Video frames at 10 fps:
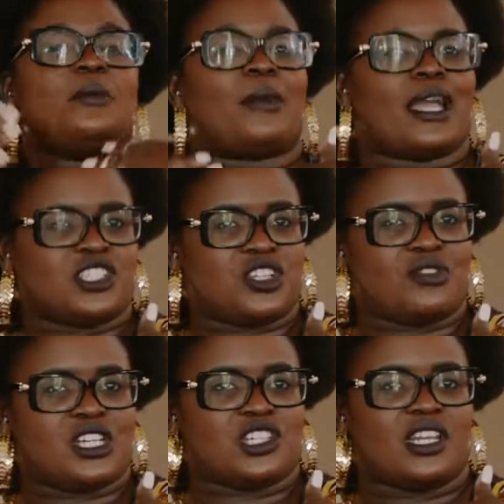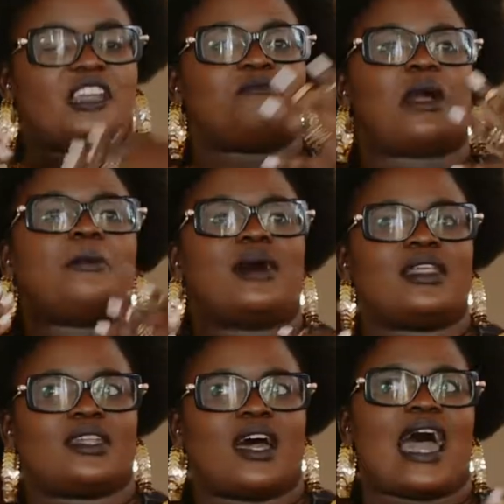in my generation, if my
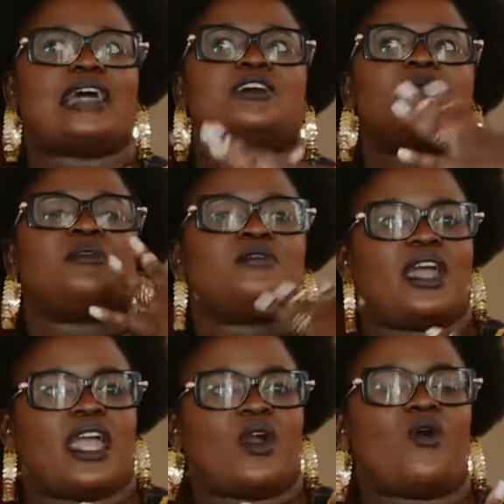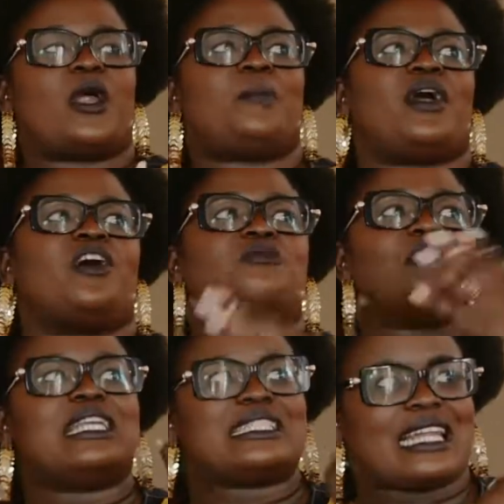mother had a beret or a pair of
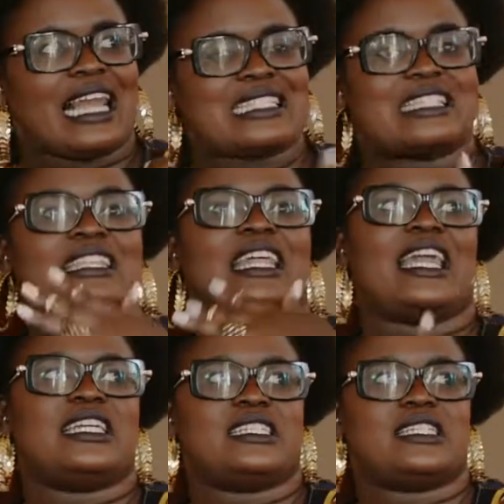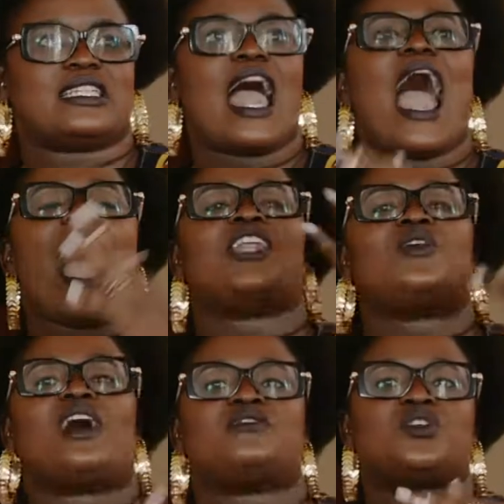mini sunglasses in the 80s, I
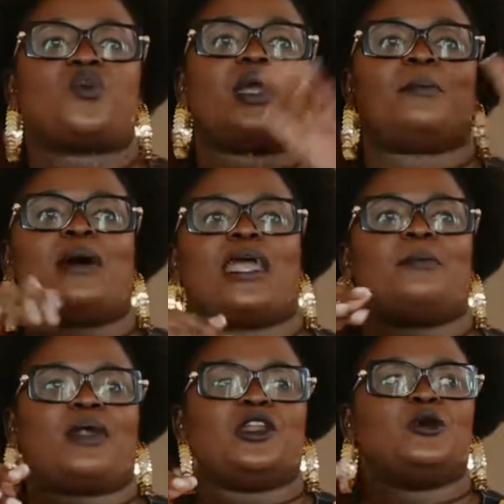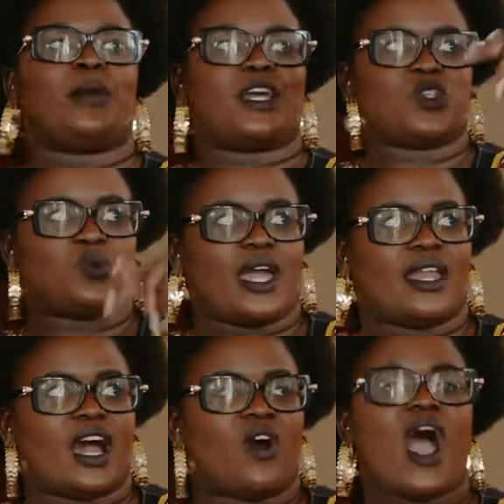don't have to go and buy a brand new pair to wear
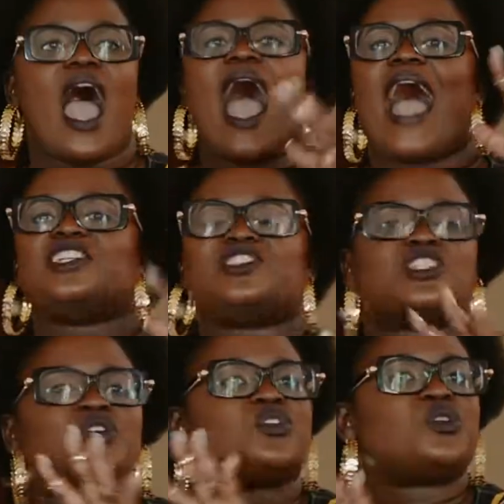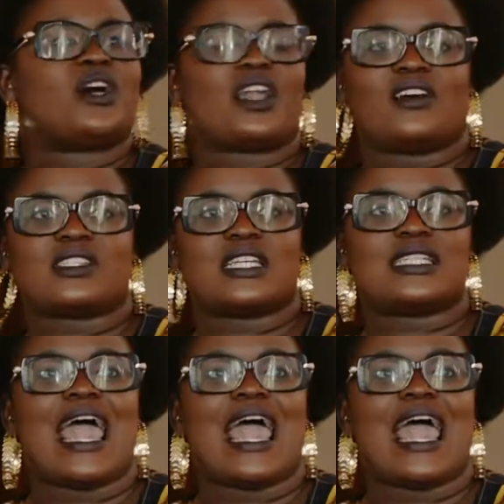now. I just go to her closet